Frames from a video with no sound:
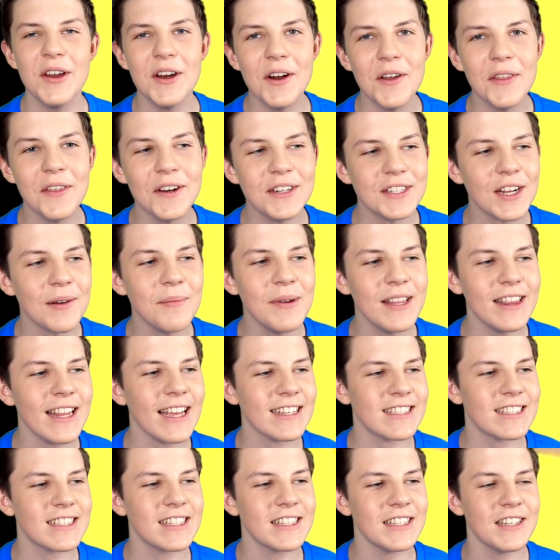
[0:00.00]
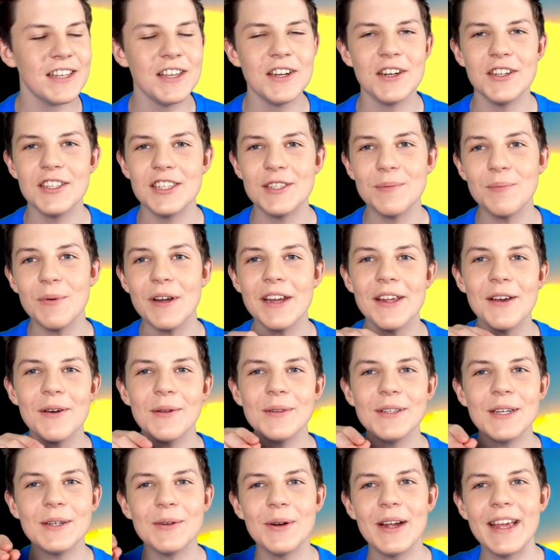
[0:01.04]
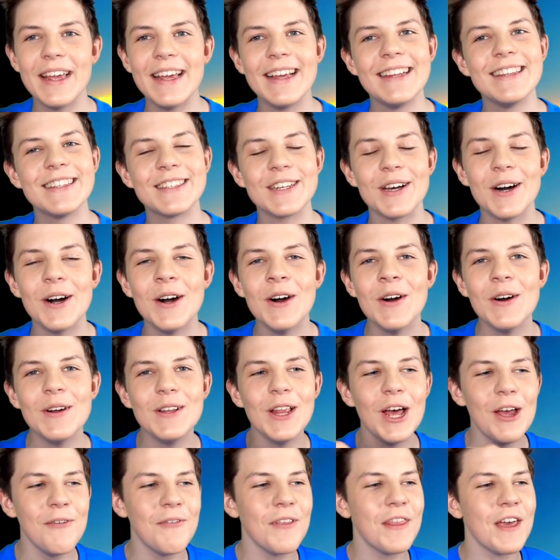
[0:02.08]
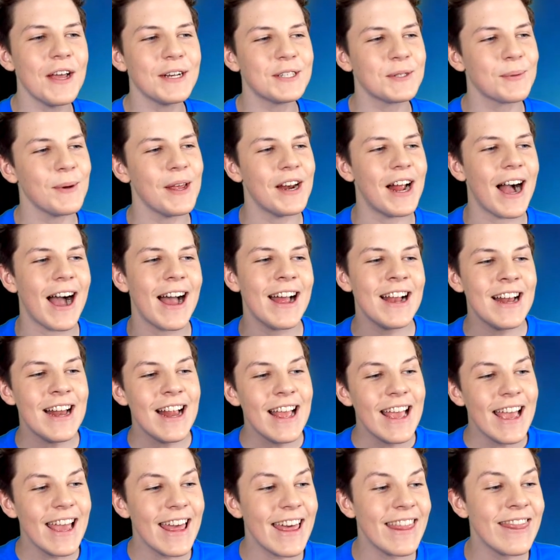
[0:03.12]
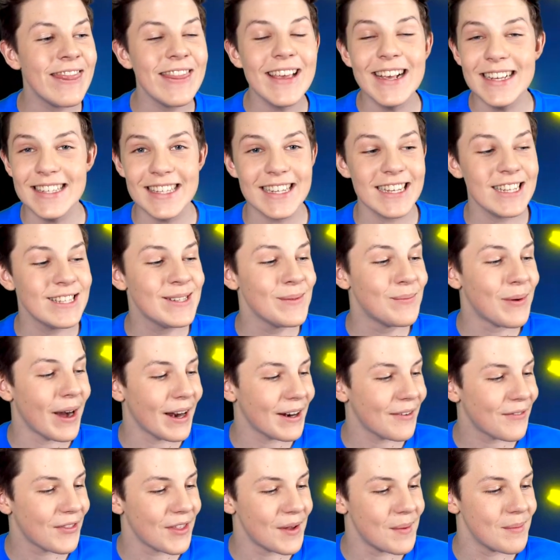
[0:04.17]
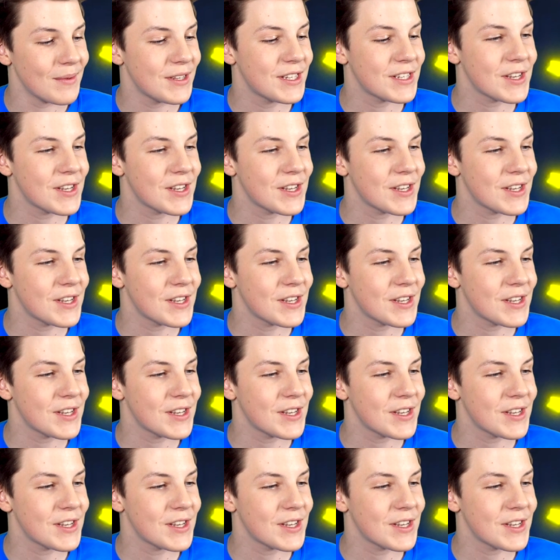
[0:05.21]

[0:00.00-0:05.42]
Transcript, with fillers: We know that Adopt Me likes to, you know, sprinkle little hints all over their Twitter, and this is one of them.